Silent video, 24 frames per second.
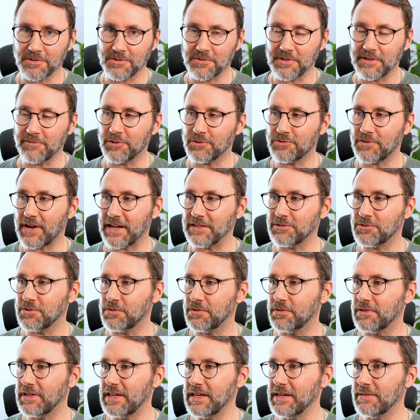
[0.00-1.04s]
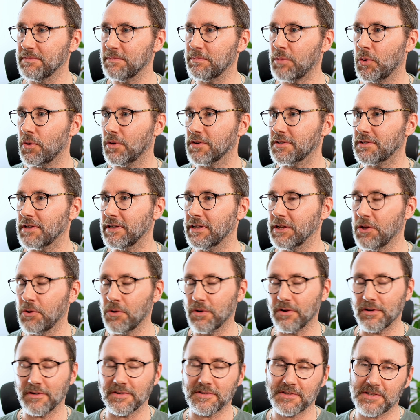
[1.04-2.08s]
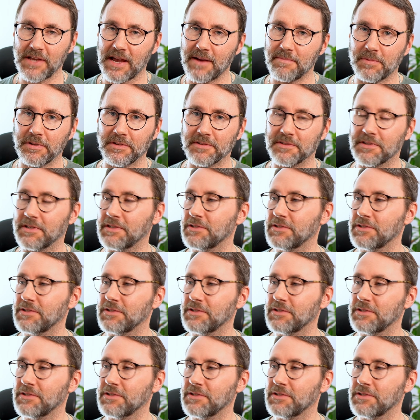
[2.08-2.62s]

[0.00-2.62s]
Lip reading: so if you try to import the longer samples,